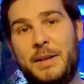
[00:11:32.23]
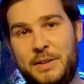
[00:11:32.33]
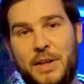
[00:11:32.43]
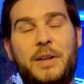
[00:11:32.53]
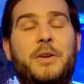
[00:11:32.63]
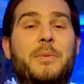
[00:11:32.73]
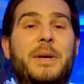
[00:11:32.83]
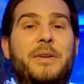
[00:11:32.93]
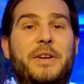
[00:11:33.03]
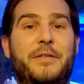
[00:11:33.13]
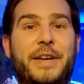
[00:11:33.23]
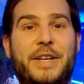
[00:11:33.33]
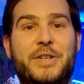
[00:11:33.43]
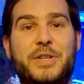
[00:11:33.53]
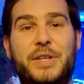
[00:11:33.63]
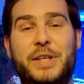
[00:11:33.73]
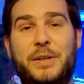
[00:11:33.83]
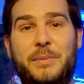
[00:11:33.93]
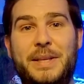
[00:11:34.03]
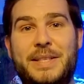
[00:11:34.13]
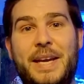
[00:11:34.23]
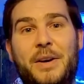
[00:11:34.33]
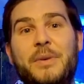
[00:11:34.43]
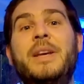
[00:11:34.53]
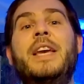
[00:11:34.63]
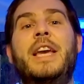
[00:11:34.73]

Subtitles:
turn on the bell notification so you don't miss out.